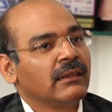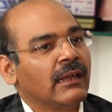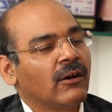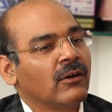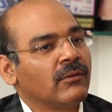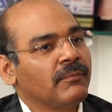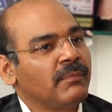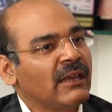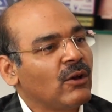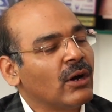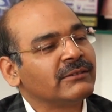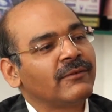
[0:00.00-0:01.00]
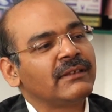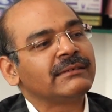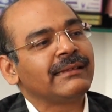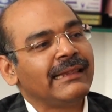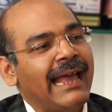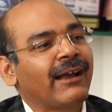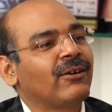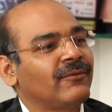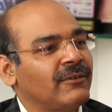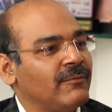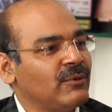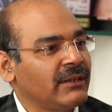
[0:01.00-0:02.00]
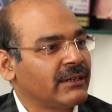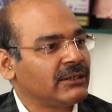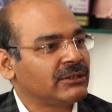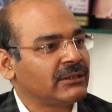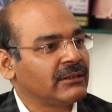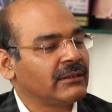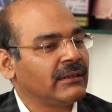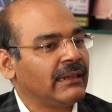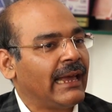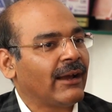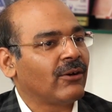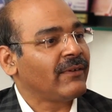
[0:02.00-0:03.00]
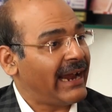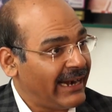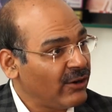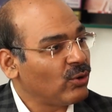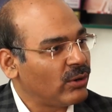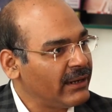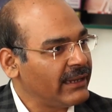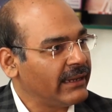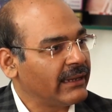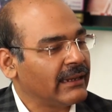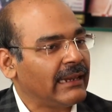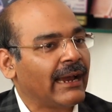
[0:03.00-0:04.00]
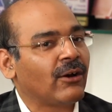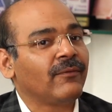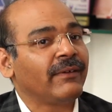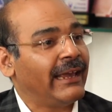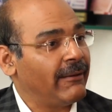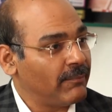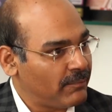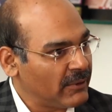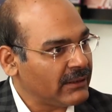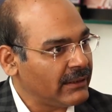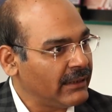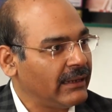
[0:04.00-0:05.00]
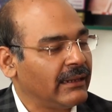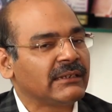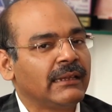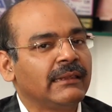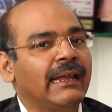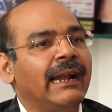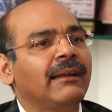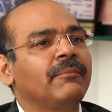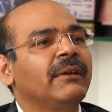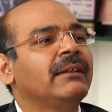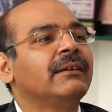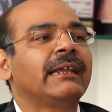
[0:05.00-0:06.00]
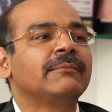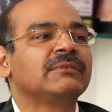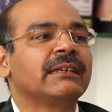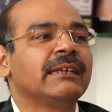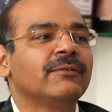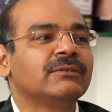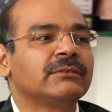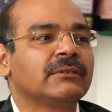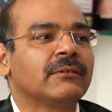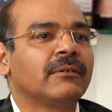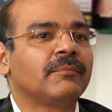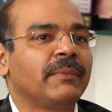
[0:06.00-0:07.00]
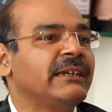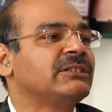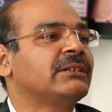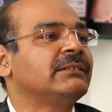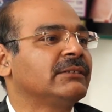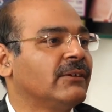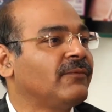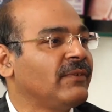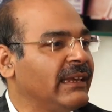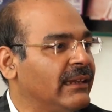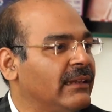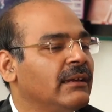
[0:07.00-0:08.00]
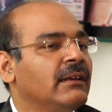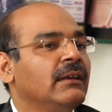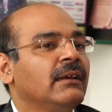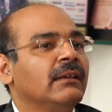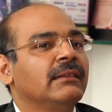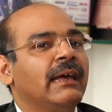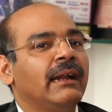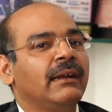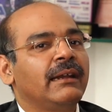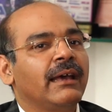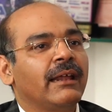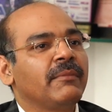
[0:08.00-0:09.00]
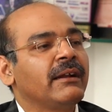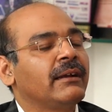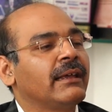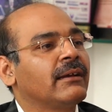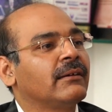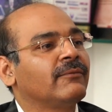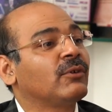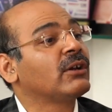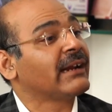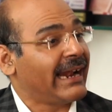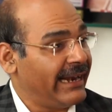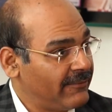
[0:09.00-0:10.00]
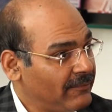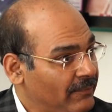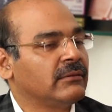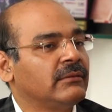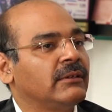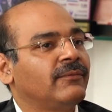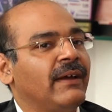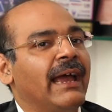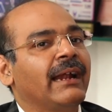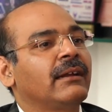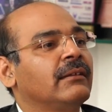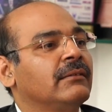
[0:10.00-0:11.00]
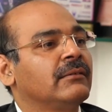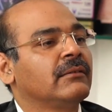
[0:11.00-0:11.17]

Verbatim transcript: Now, because of this lack of communication, lack of hand-holding, lack of empathy, and that many times gives patients a feel that they are being taken for a ride. The fact